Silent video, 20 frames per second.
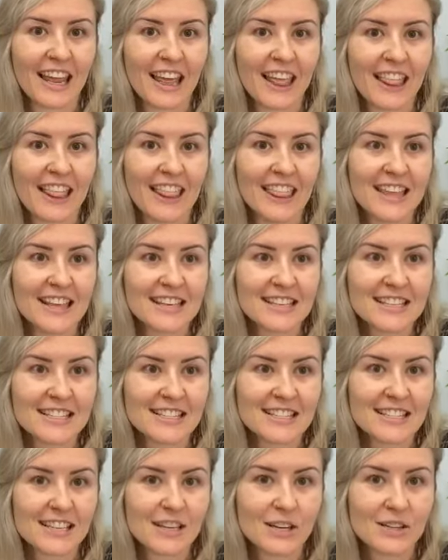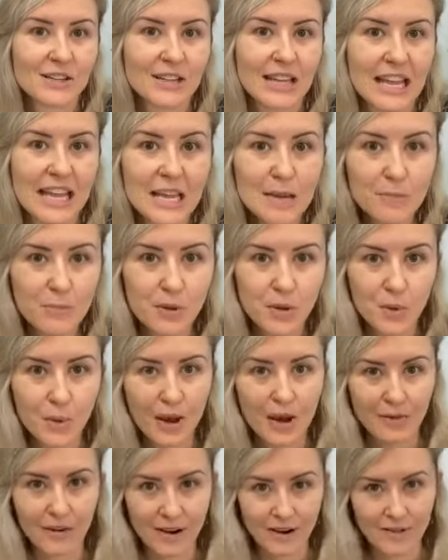this little EAP
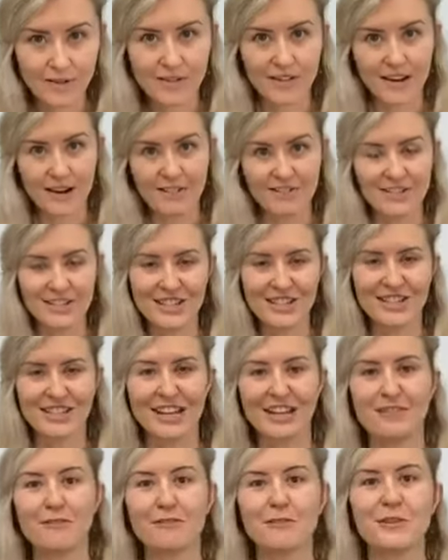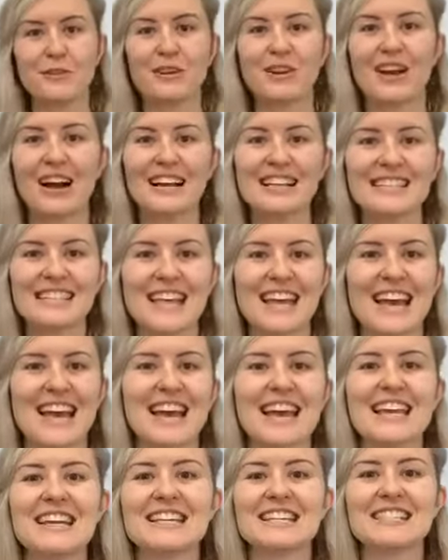URL that I've just shared for you guys. There
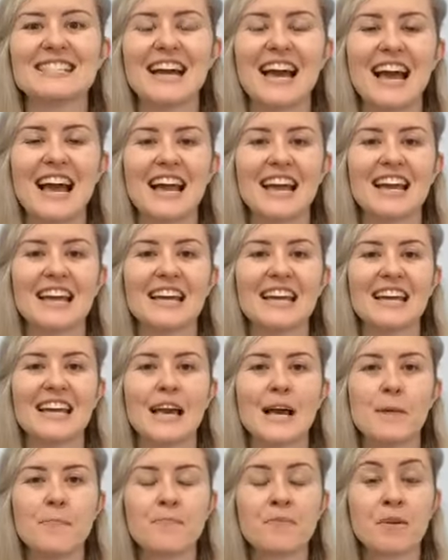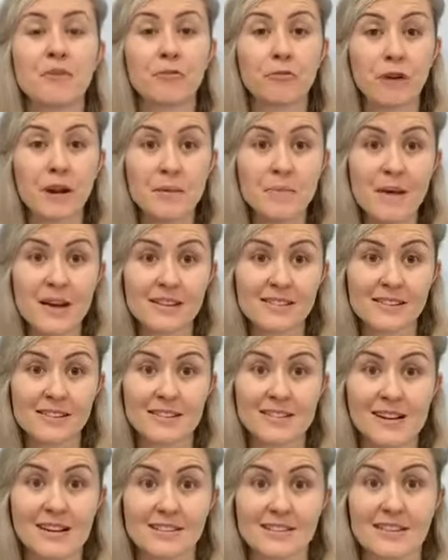is a free
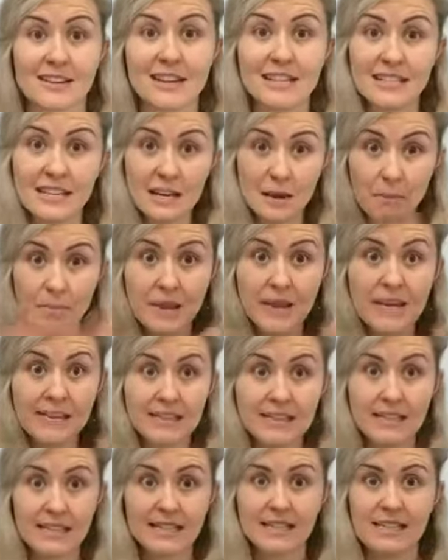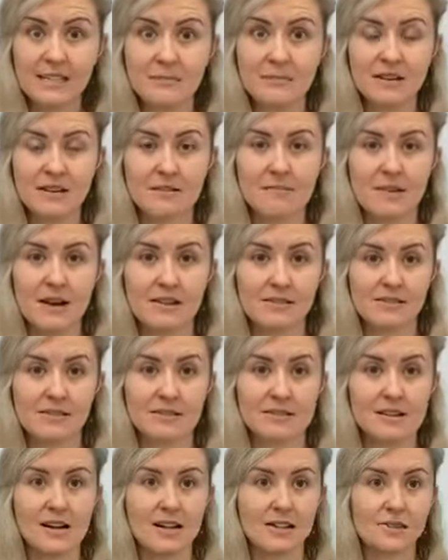masterclass that I did, a big 60-minute
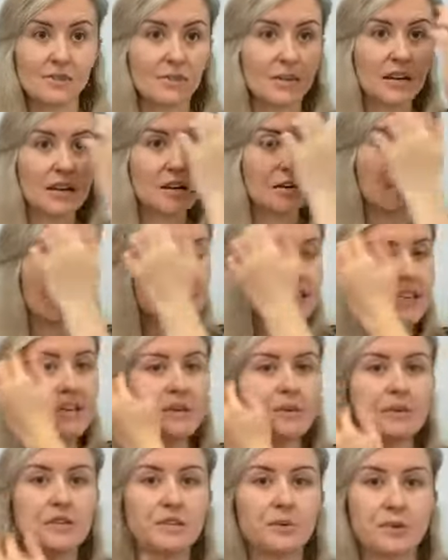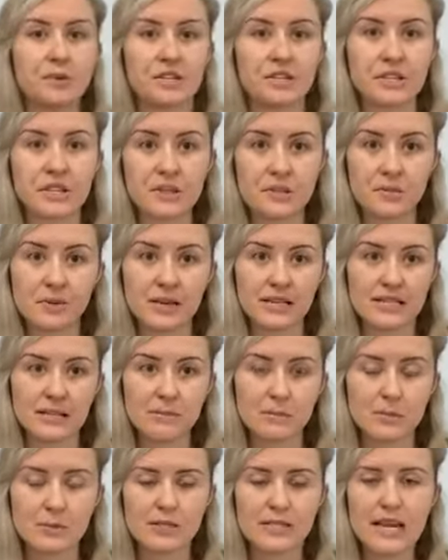masterclass on increasing your intuition in 3
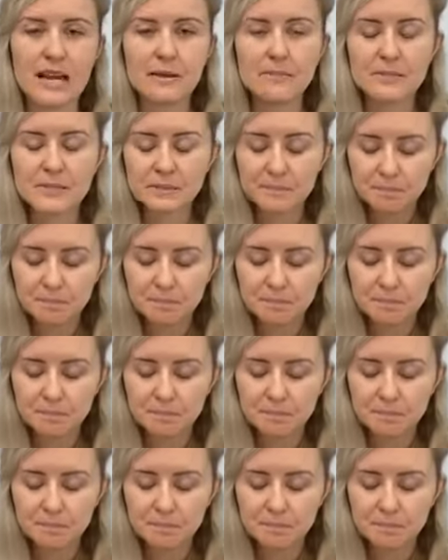simple steps.